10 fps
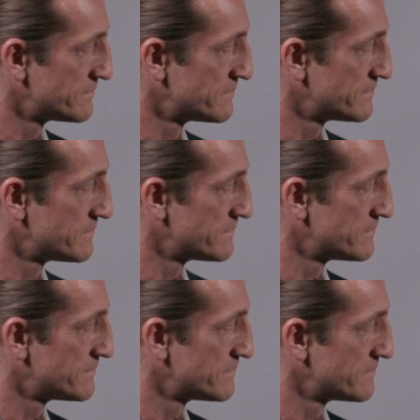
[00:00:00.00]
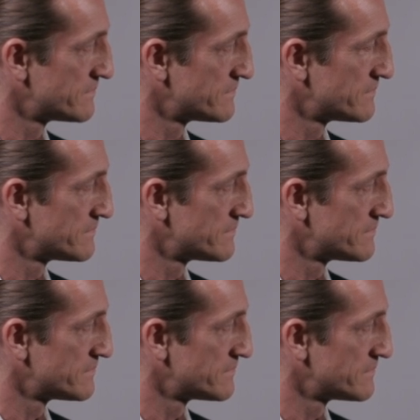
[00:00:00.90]

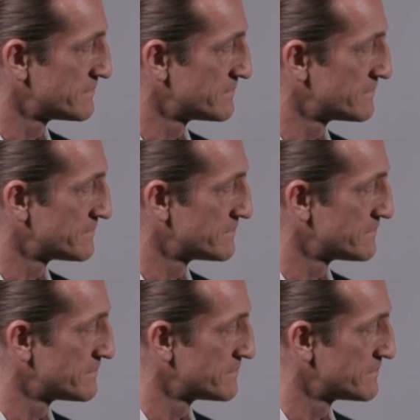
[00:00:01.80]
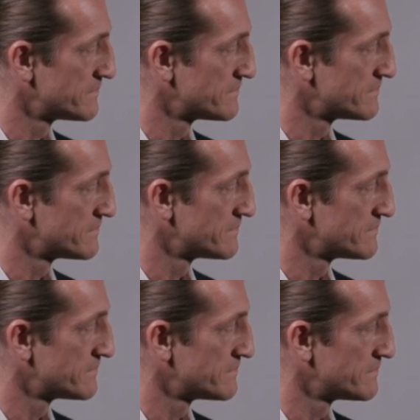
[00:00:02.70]

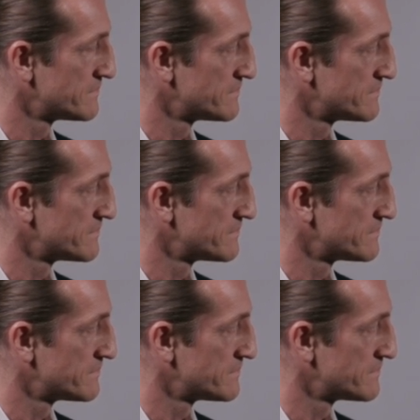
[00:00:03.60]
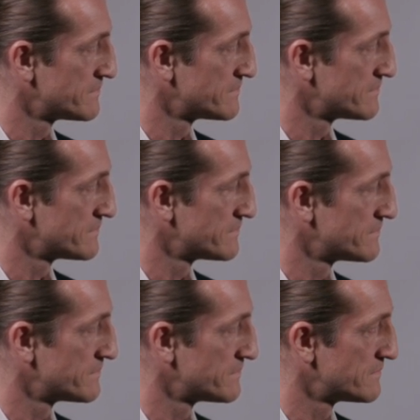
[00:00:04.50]

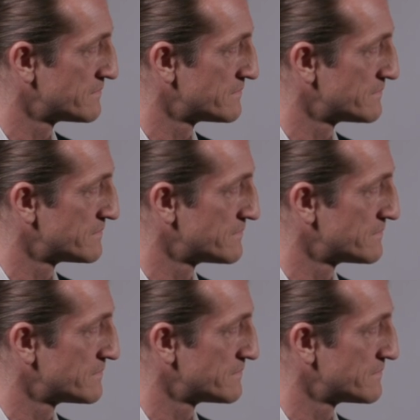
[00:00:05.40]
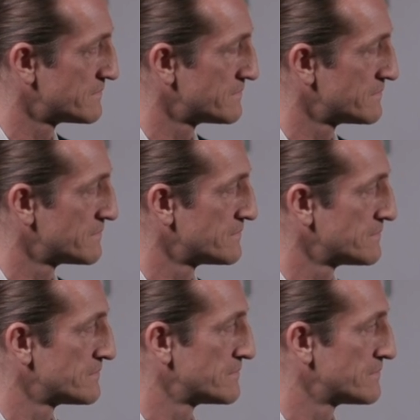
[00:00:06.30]

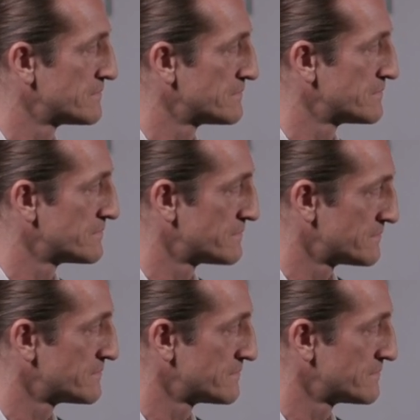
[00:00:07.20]
No words are spoken by the person on screen.